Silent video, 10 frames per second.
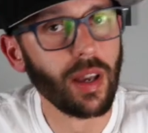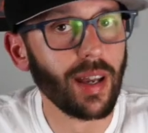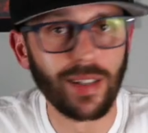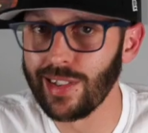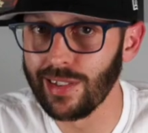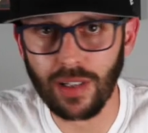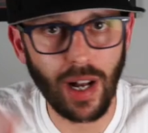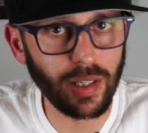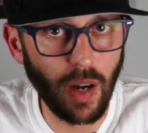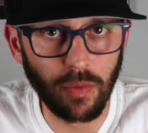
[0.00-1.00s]
It's just
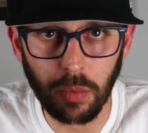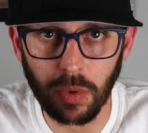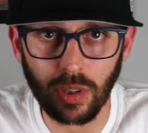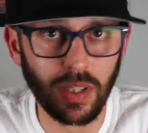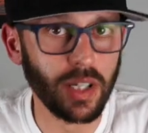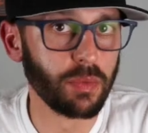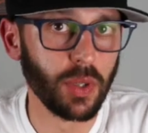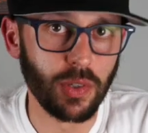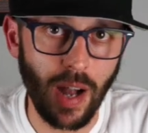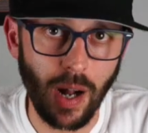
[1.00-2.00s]
not comfortable and it
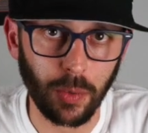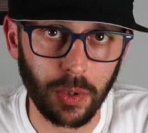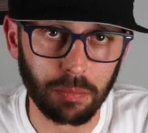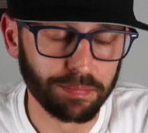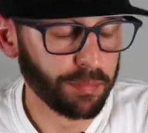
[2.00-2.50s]
feels awkward.